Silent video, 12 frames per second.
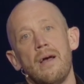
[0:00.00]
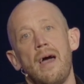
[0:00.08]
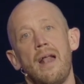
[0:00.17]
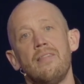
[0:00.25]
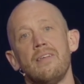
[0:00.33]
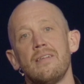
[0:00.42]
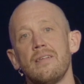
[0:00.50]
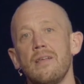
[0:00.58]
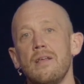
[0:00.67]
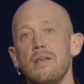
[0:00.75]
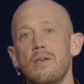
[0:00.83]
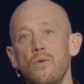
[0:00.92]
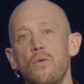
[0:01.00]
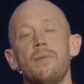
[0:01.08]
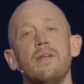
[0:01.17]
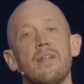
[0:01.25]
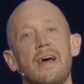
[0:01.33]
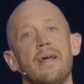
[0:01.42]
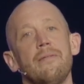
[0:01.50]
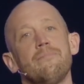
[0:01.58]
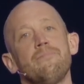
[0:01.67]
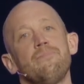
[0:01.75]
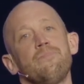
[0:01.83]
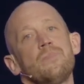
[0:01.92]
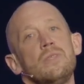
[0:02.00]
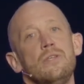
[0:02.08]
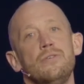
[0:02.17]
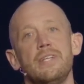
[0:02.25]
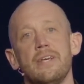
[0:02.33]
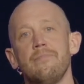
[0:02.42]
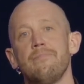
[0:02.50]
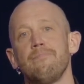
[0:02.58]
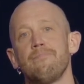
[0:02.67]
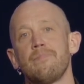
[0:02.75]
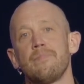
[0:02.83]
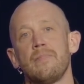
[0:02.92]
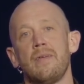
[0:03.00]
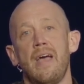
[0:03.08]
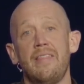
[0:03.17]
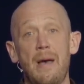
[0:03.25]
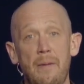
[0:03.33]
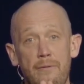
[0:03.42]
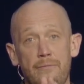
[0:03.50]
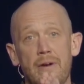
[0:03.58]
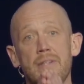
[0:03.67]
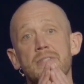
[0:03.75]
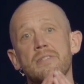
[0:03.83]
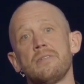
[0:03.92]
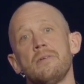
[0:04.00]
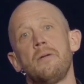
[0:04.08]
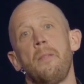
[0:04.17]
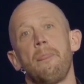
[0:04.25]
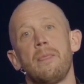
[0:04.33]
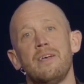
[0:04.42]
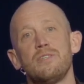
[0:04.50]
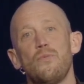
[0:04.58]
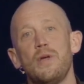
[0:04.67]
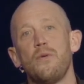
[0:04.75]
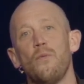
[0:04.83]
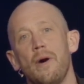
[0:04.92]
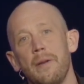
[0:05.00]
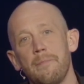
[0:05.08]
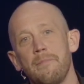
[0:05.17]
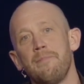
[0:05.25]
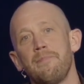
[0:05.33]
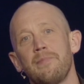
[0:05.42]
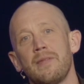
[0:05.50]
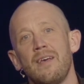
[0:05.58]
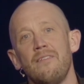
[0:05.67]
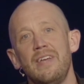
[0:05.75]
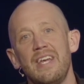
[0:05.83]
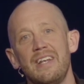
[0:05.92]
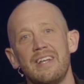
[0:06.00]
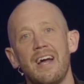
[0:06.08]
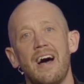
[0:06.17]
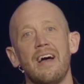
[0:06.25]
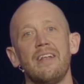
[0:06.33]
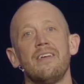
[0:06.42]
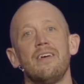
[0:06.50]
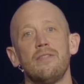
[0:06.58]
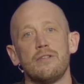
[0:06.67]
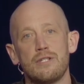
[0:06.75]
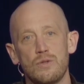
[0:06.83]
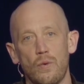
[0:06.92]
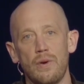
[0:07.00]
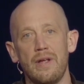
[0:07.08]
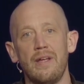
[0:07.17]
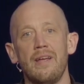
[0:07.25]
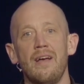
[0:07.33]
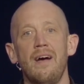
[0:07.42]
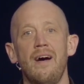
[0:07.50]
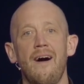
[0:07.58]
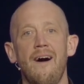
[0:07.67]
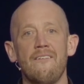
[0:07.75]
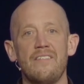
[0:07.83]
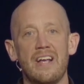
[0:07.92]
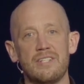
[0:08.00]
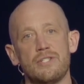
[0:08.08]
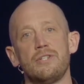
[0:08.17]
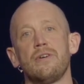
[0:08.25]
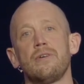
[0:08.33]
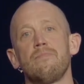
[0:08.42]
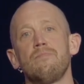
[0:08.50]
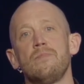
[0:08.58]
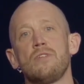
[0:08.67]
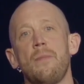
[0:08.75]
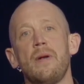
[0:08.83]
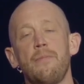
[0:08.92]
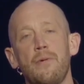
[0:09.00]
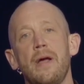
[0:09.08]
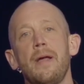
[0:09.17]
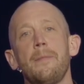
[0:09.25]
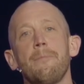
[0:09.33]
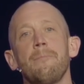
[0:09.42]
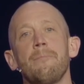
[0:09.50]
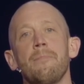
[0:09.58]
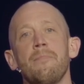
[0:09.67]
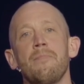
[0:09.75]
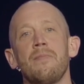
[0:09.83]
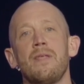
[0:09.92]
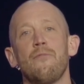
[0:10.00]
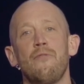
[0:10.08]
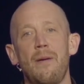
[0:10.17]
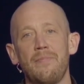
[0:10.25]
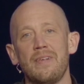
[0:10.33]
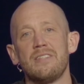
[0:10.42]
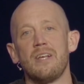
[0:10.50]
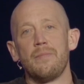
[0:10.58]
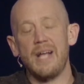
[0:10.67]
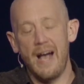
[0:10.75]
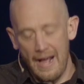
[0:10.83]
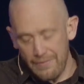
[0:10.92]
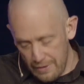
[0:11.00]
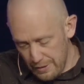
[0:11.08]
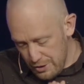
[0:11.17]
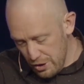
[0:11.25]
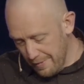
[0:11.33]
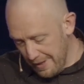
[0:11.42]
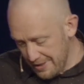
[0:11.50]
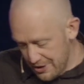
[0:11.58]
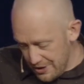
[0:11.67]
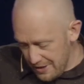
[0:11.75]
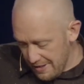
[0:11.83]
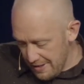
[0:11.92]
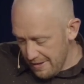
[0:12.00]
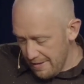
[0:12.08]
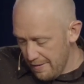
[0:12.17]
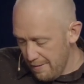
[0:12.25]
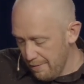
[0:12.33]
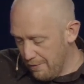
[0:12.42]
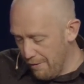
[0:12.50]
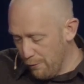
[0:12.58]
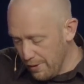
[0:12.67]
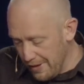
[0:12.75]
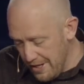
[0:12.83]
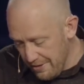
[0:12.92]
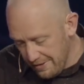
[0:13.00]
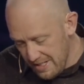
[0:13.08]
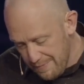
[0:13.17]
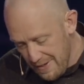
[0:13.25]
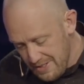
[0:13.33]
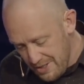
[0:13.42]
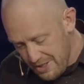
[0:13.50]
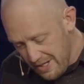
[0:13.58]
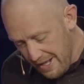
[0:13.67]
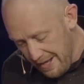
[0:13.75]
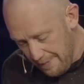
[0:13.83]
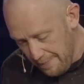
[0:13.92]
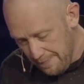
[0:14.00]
And I think you will be glad you did. And that, my friends, is week 1 of Hidden God, the story of Esther. So I'm going to pray and wrap things up. God, I thank you so much for everyone hearing this message today.